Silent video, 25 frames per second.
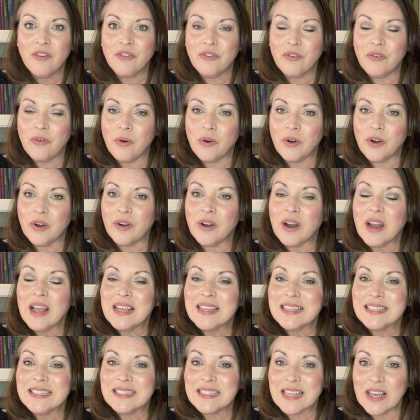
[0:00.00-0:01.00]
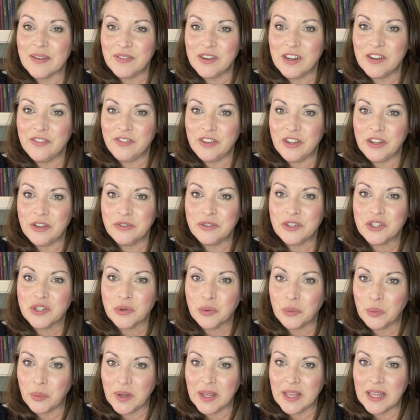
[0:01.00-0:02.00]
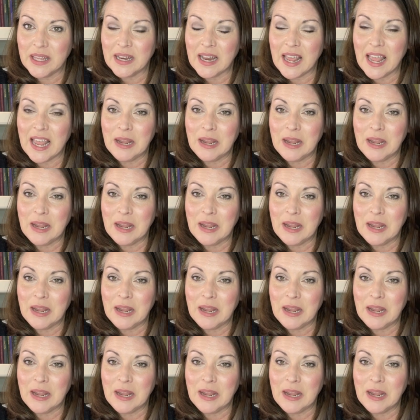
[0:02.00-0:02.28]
for 7 of you to win